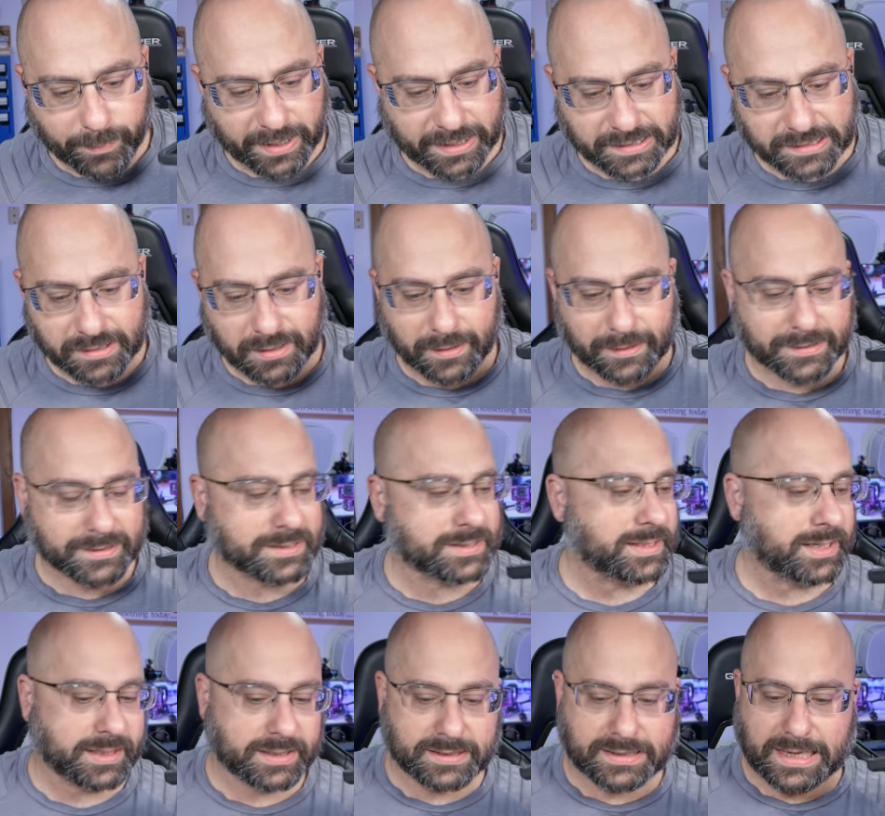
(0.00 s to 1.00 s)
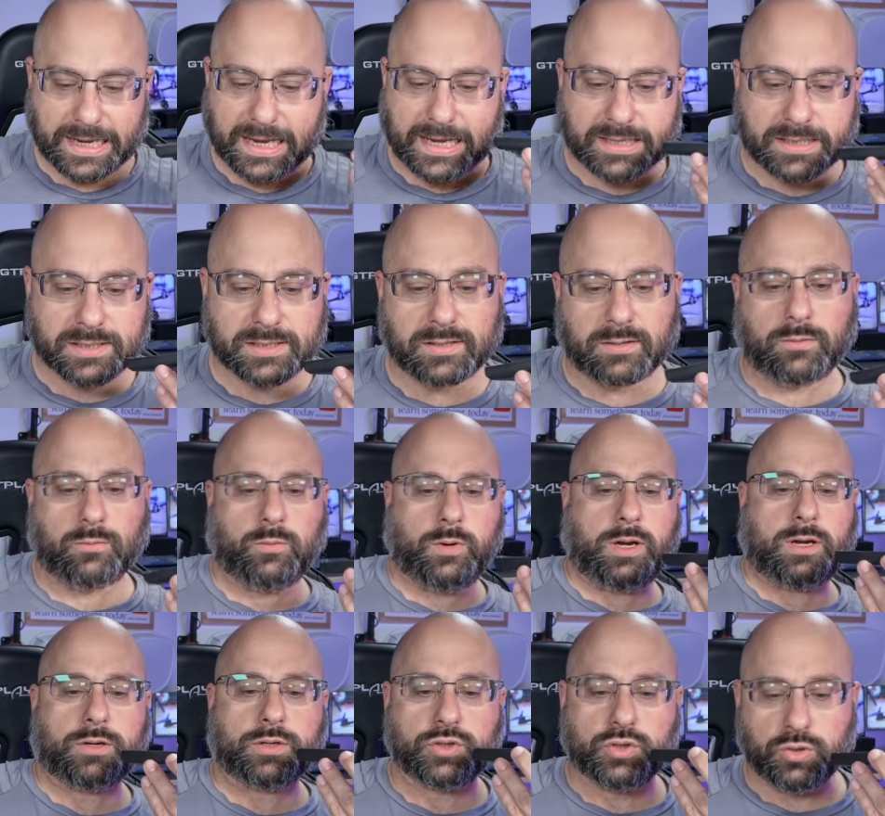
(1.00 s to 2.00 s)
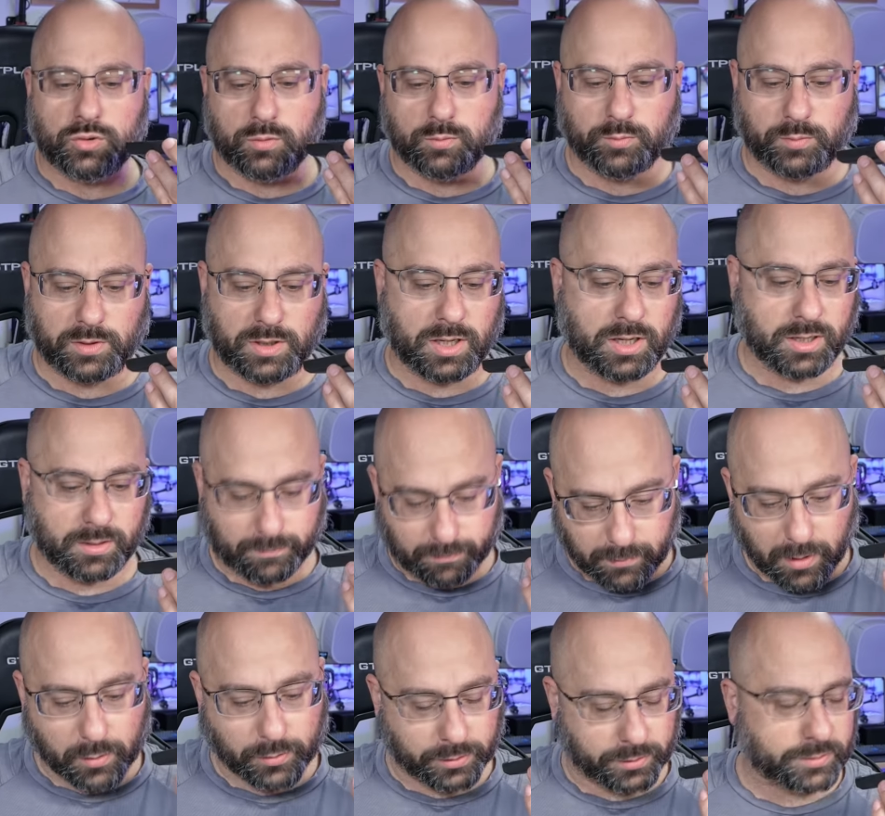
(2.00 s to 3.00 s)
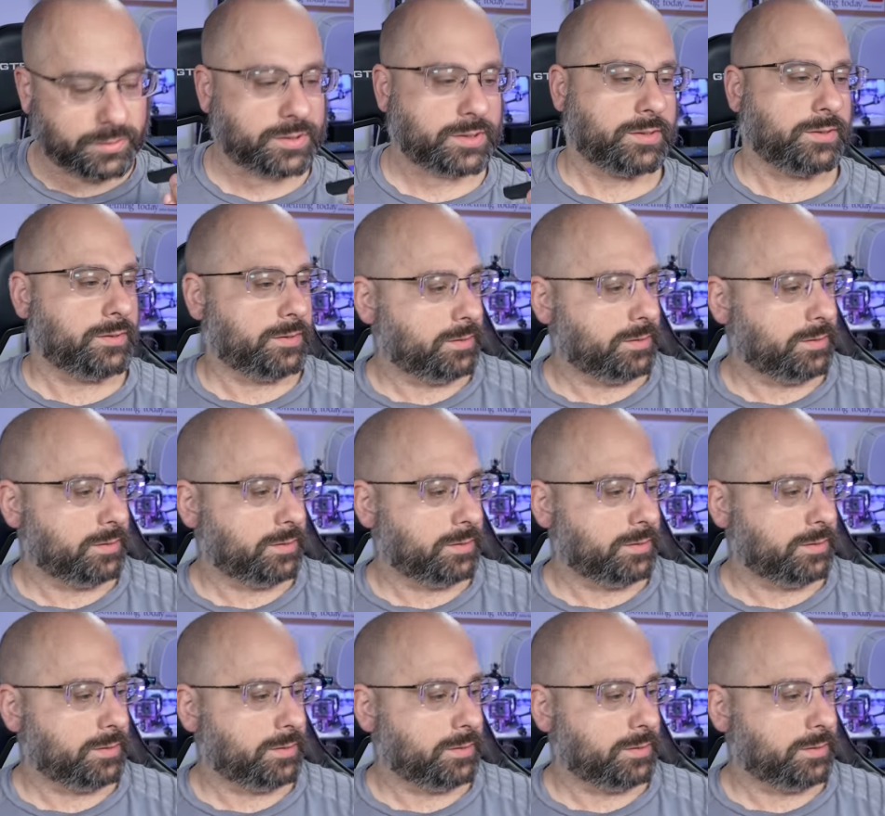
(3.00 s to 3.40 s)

Pixhawk 6X, where to plug motors.